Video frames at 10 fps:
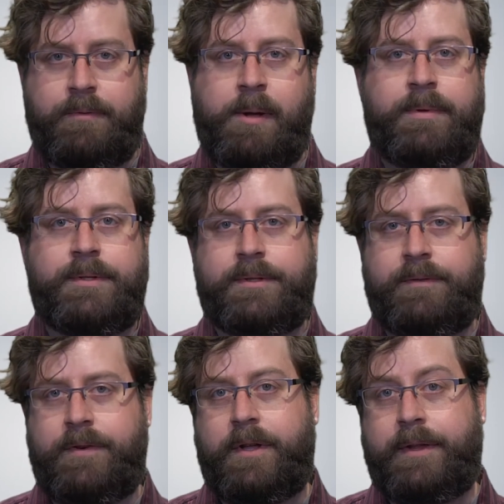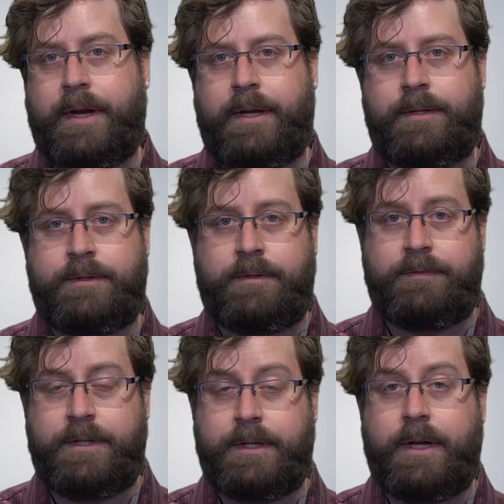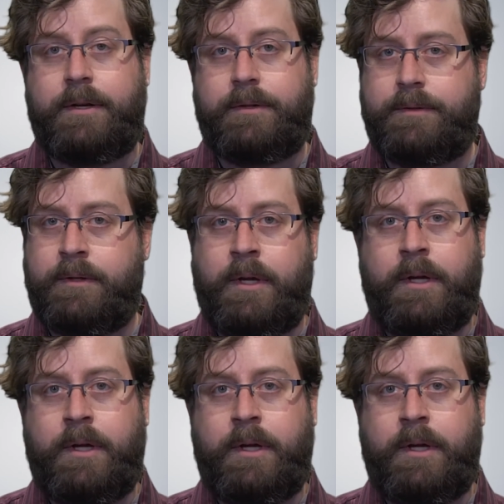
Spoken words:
weapons could fall in the hands of dictators